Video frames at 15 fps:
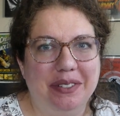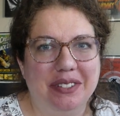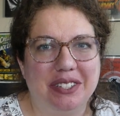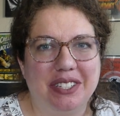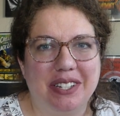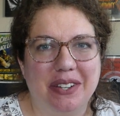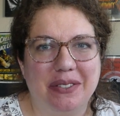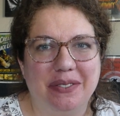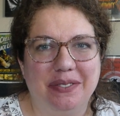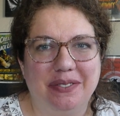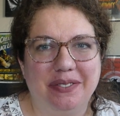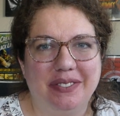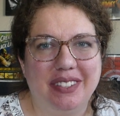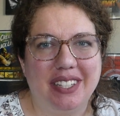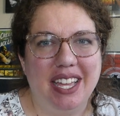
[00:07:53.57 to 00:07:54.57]
So,
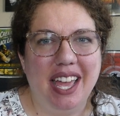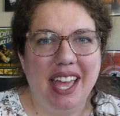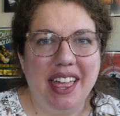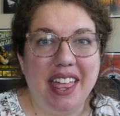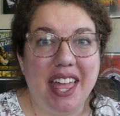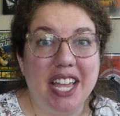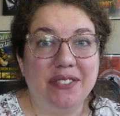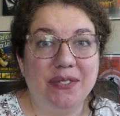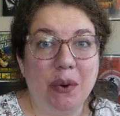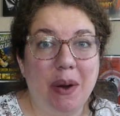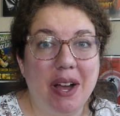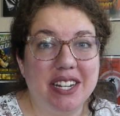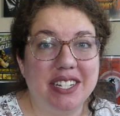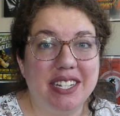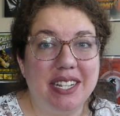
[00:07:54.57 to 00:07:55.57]
thanks for
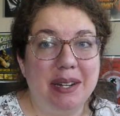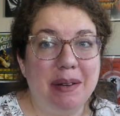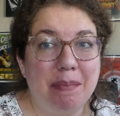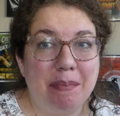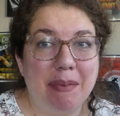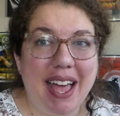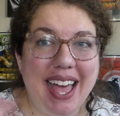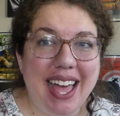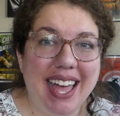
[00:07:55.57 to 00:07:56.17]
watching. Bye!